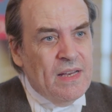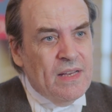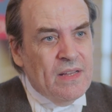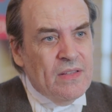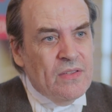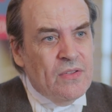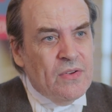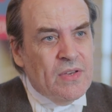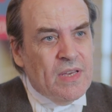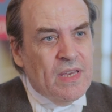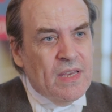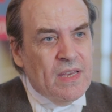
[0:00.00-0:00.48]

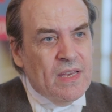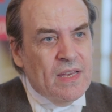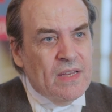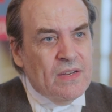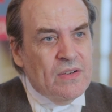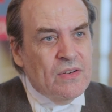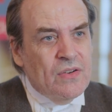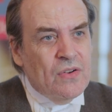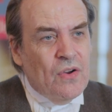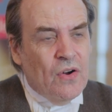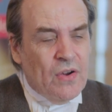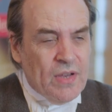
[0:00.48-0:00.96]
looking at
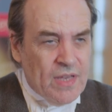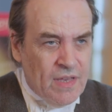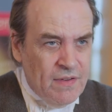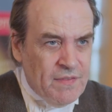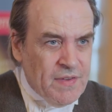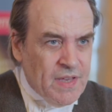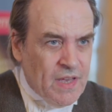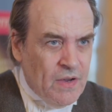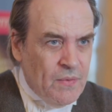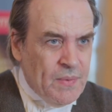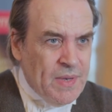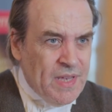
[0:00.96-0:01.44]
not
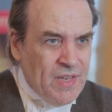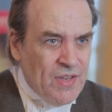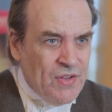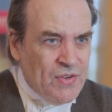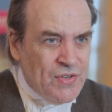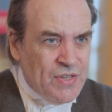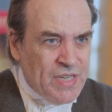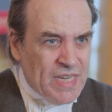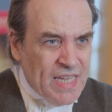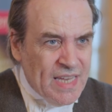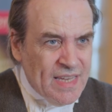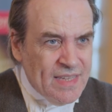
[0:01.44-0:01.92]
giving away your
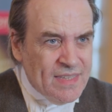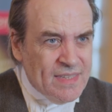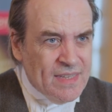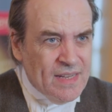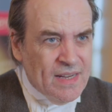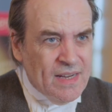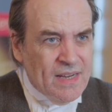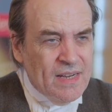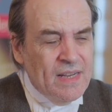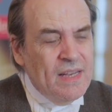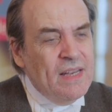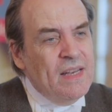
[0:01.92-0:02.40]

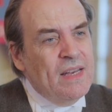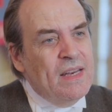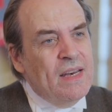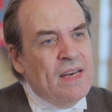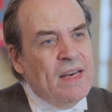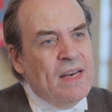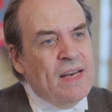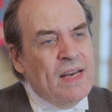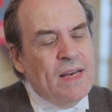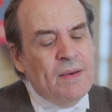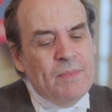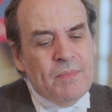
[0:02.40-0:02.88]
data,
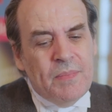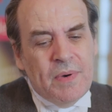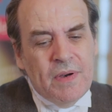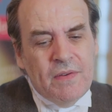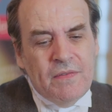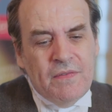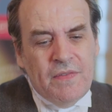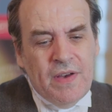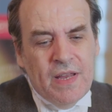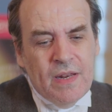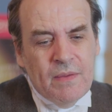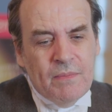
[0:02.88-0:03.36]
but
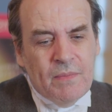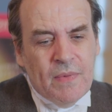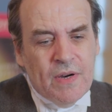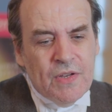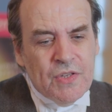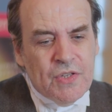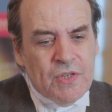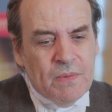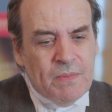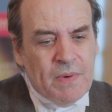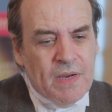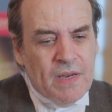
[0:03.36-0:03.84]
very
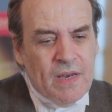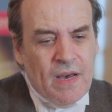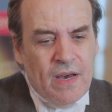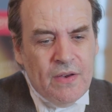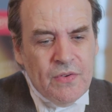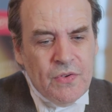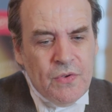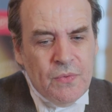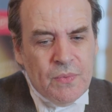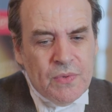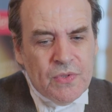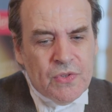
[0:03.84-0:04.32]
much about how
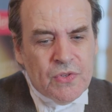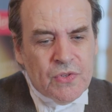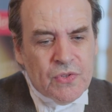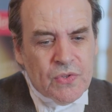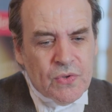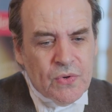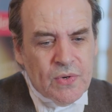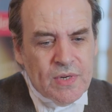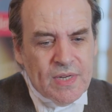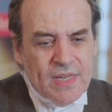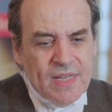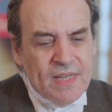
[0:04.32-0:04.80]
you would
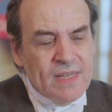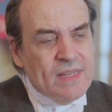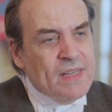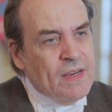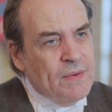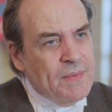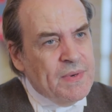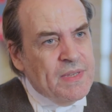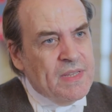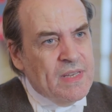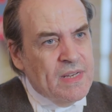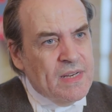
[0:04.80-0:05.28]
store data
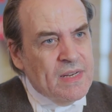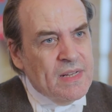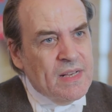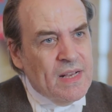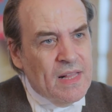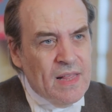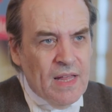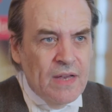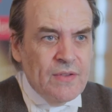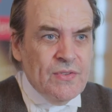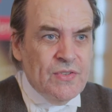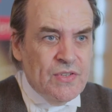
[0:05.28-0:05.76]
within
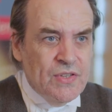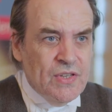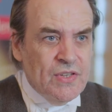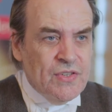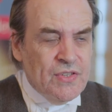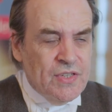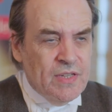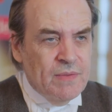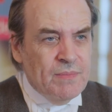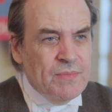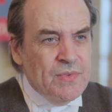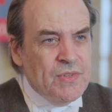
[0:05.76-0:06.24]
cloud
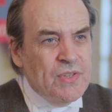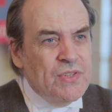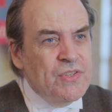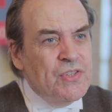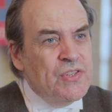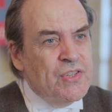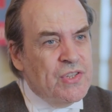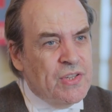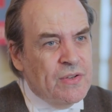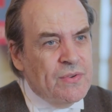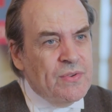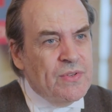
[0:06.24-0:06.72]
systems and
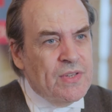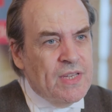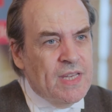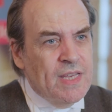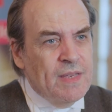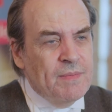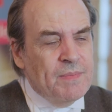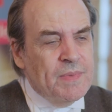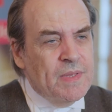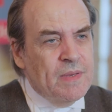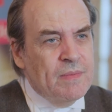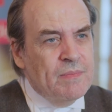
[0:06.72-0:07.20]
still
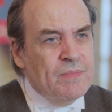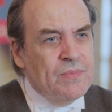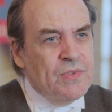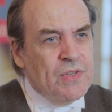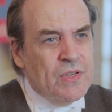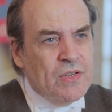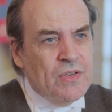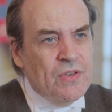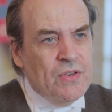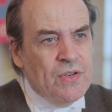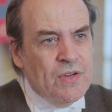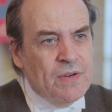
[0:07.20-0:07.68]
keep them
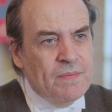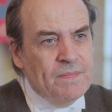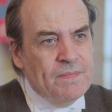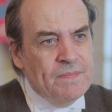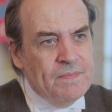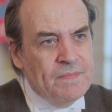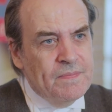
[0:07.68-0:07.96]
secure.